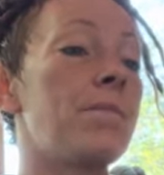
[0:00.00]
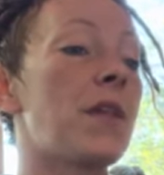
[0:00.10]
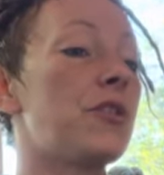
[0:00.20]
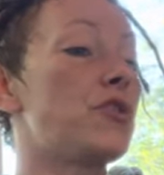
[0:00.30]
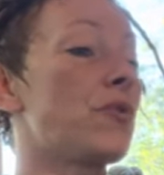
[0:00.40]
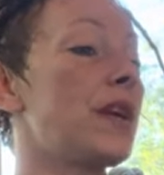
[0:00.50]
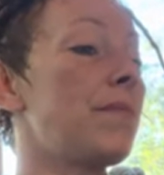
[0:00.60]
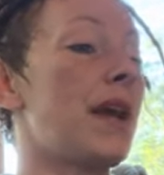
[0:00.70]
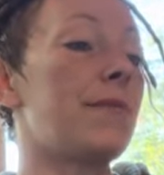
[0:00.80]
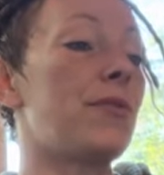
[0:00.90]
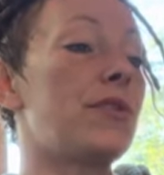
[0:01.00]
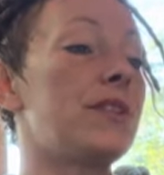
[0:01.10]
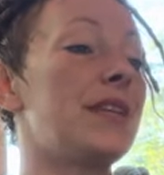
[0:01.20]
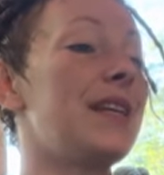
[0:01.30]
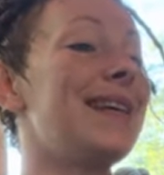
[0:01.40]
A dream animal
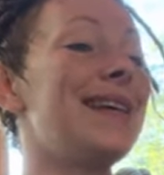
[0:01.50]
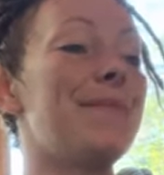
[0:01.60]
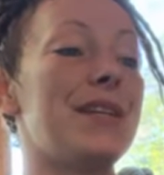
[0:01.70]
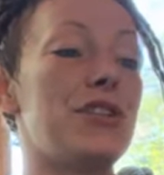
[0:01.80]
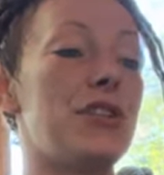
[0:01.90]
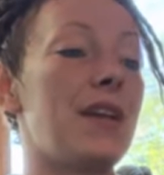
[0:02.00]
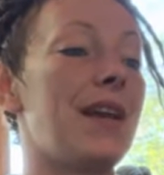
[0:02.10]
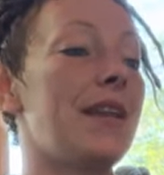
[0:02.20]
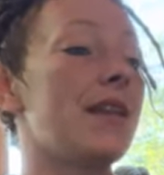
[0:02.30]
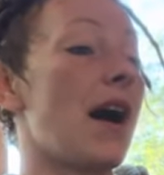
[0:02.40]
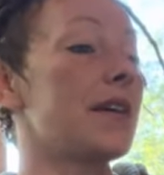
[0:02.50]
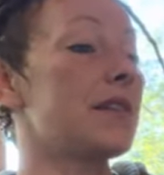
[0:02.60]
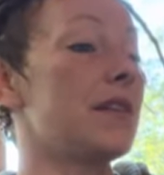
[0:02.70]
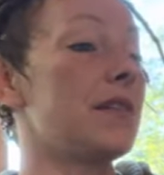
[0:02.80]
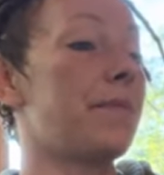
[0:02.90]
is in the image and not
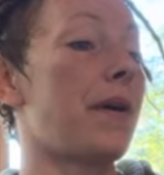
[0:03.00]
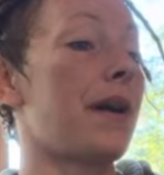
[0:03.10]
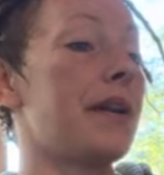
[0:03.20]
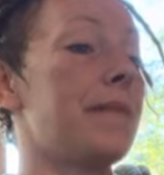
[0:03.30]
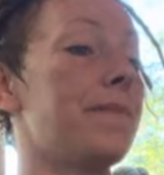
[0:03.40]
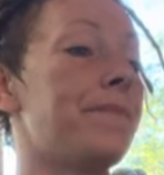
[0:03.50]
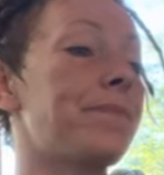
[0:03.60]
in the body.